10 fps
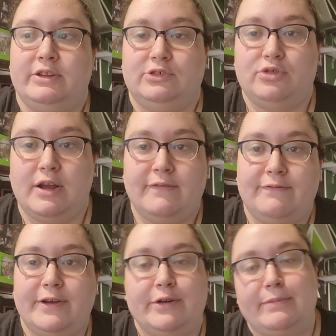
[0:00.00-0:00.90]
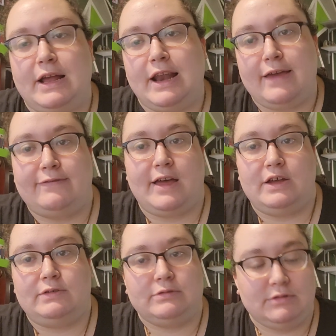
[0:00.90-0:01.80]
try to figure my life
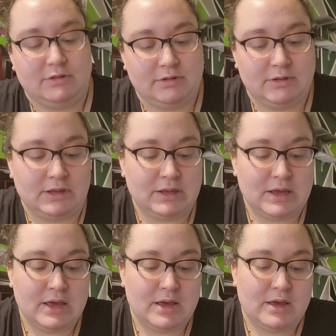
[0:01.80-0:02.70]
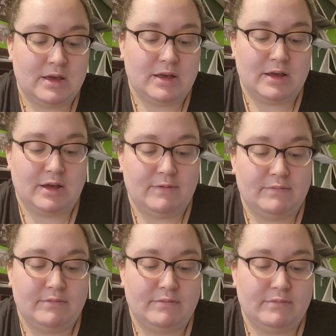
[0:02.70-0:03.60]
out.
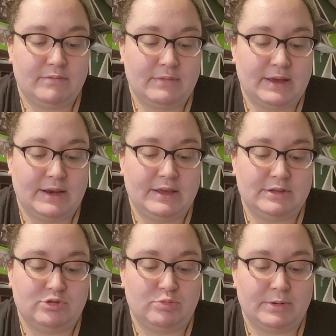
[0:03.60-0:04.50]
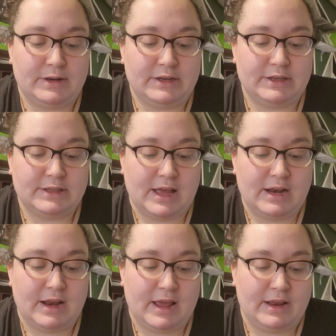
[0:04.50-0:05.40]
And he stupidly does
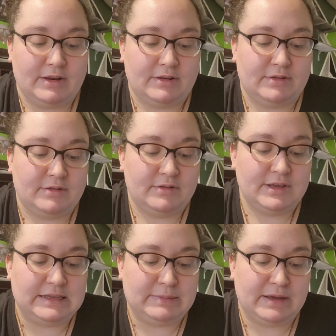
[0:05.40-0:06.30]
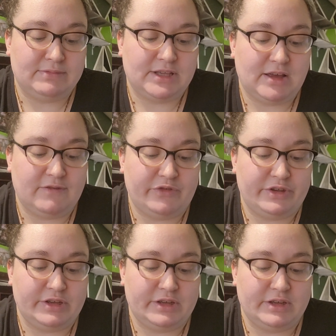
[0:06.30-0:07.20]
that, and he's by himself, and
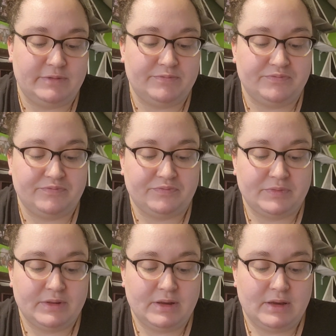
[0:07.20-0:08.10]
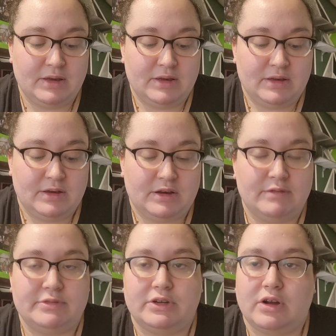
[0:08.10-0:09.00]
he
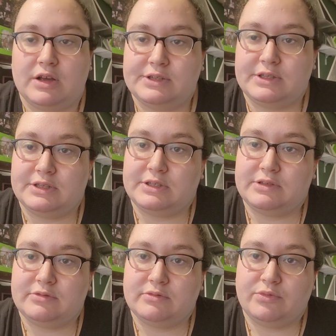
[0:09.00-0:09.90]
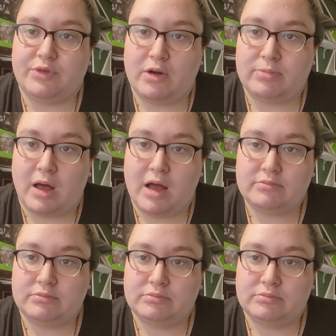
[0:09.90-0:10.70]
comes across this robot